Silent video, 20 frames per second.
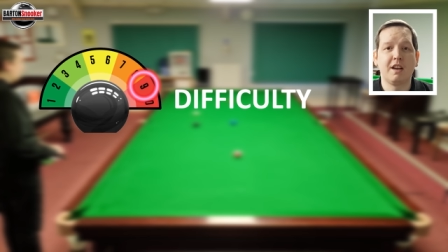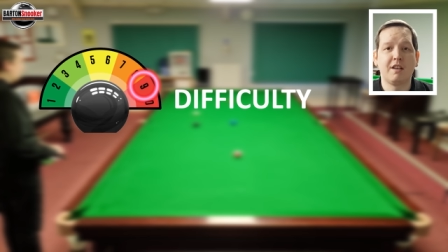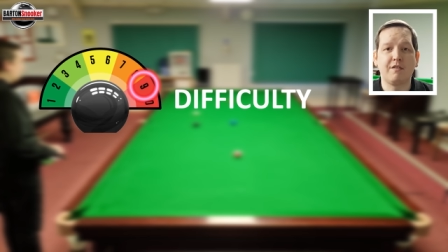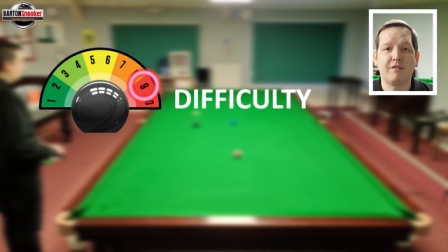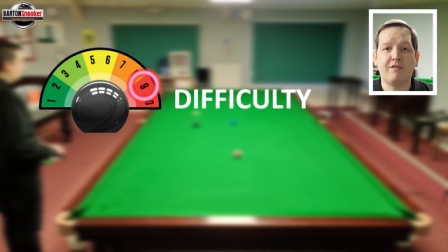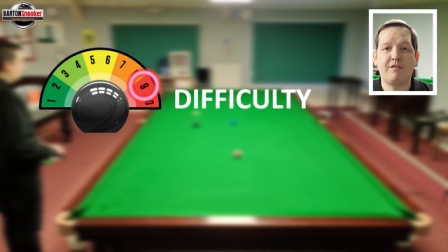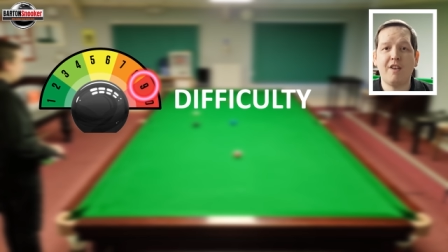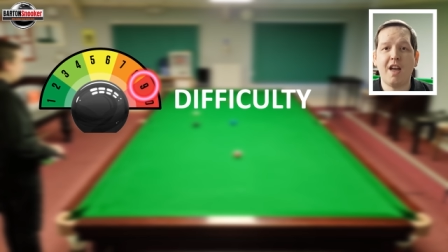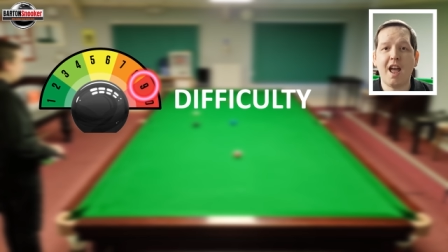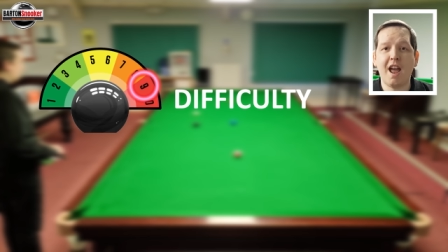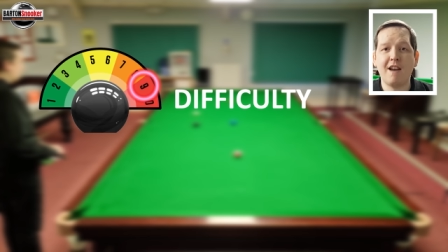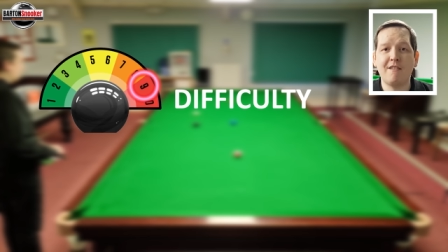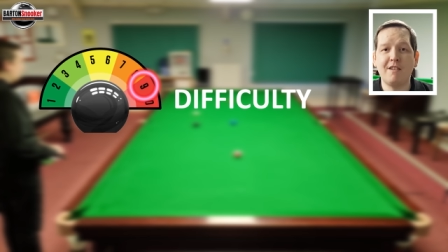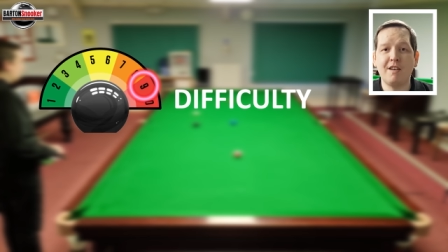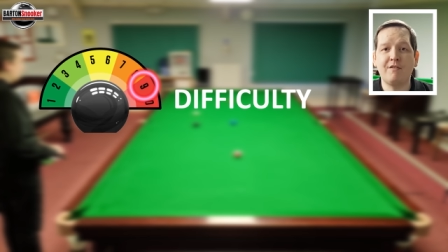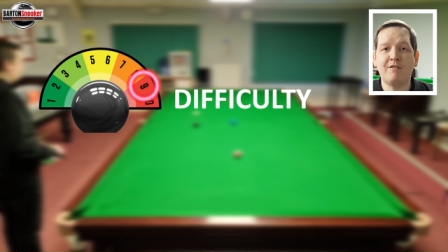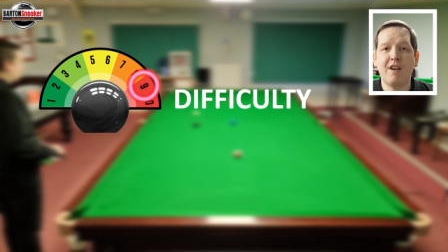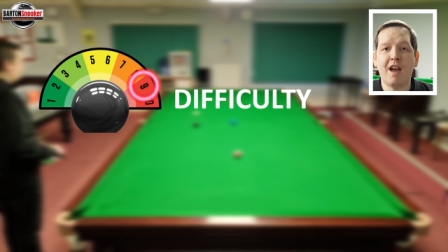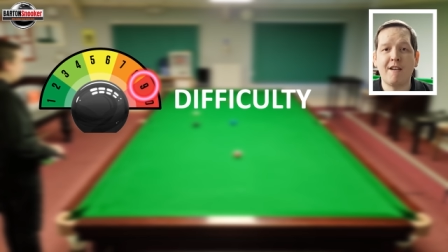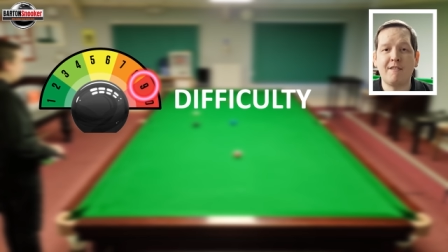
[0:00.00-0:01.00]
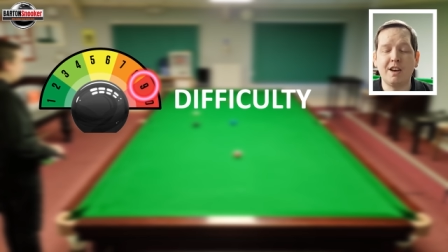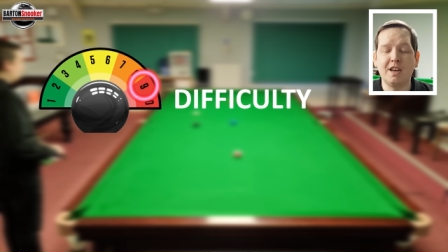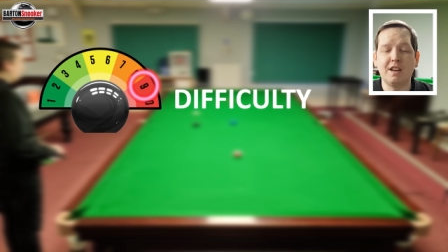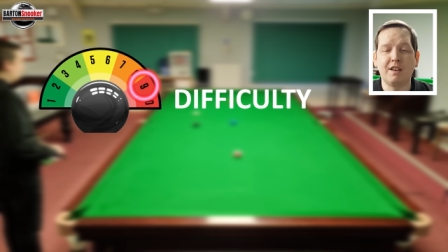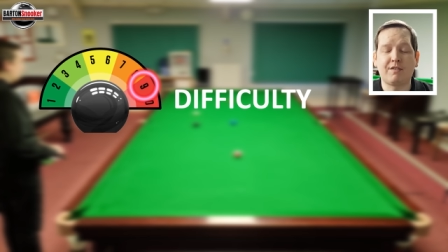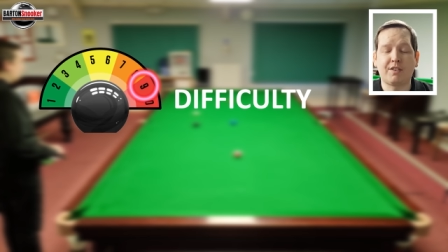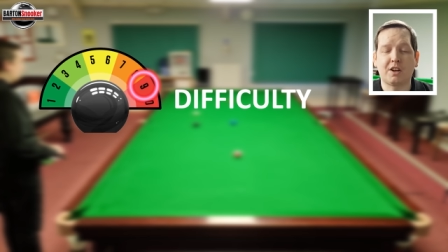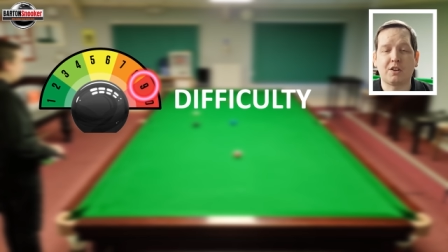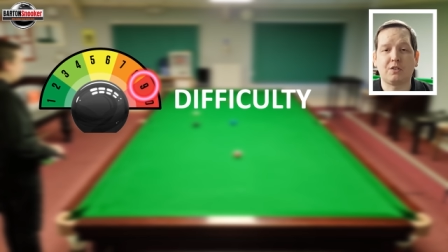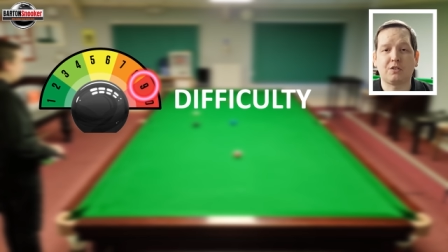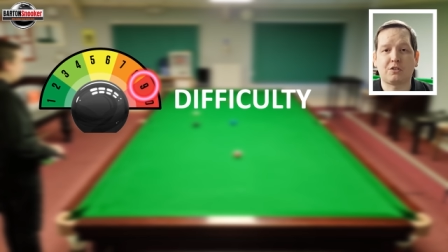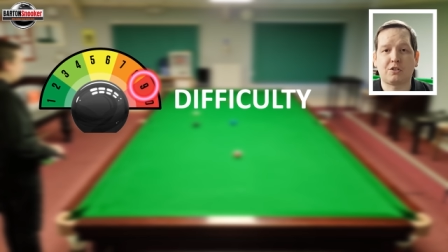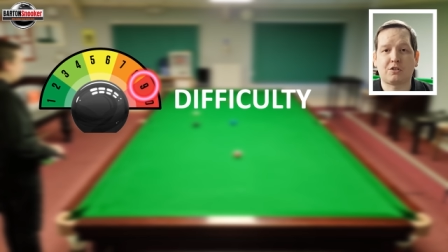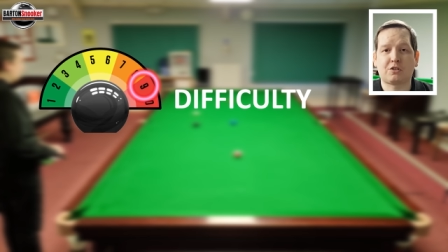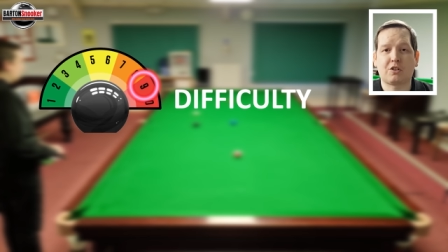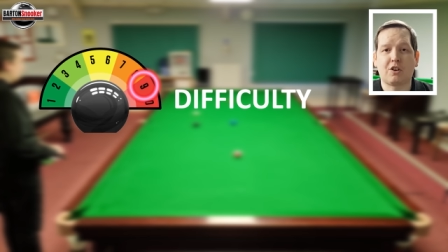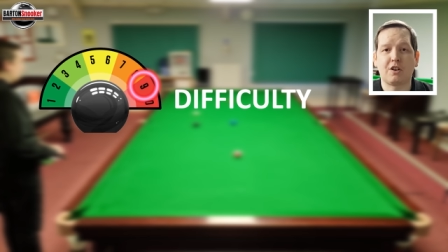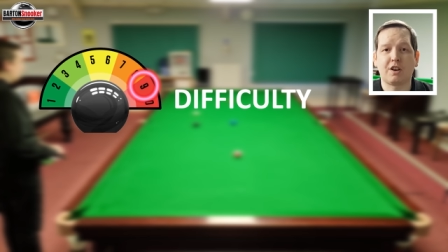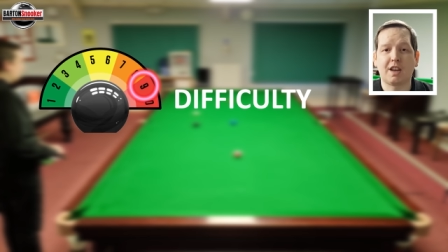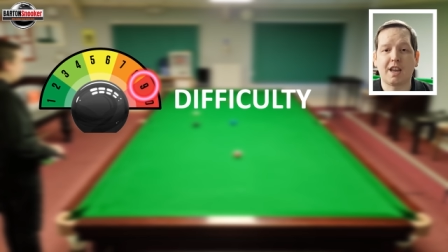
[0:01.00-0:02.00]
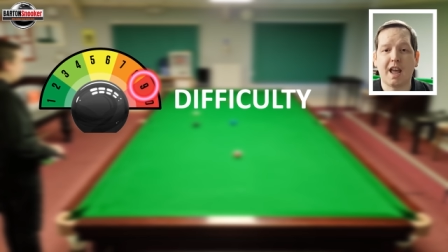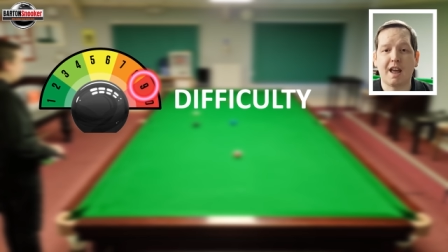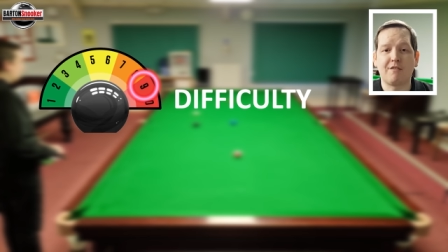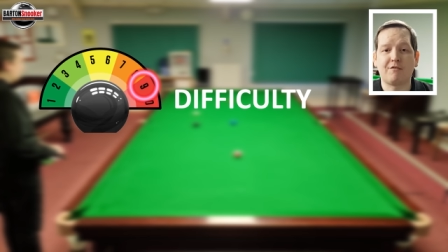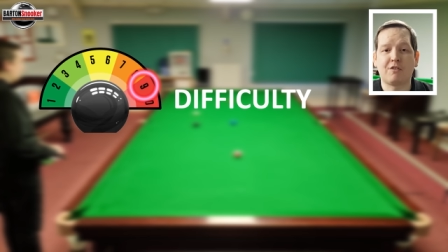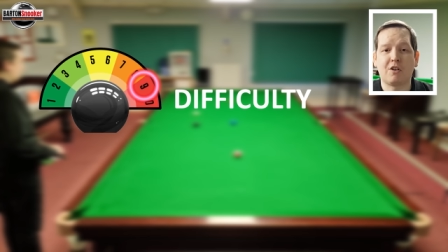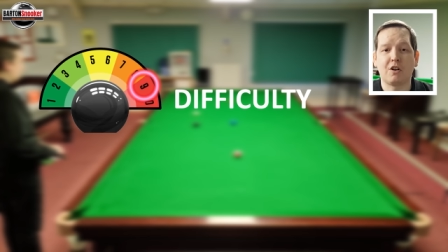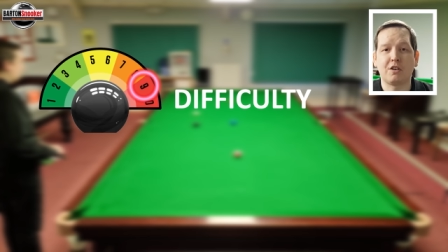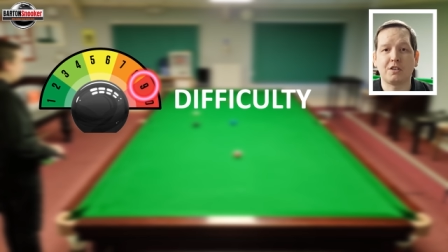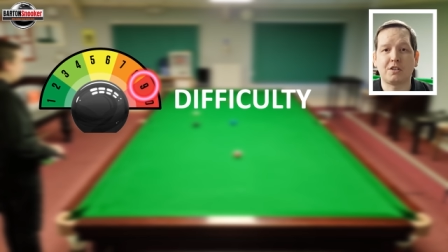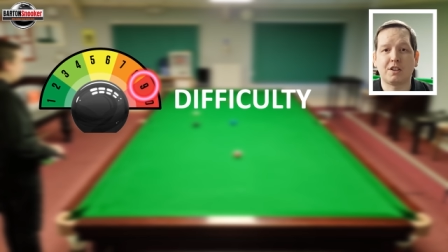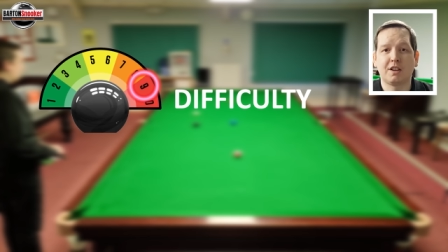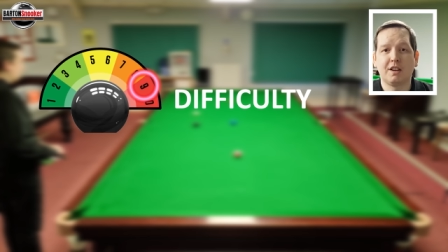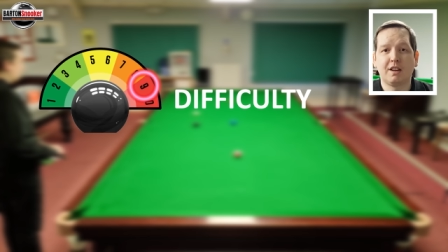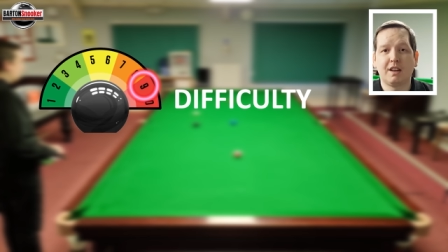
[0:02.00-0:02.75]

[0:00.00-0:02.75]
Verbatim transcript: Very, very difficult to try and get right.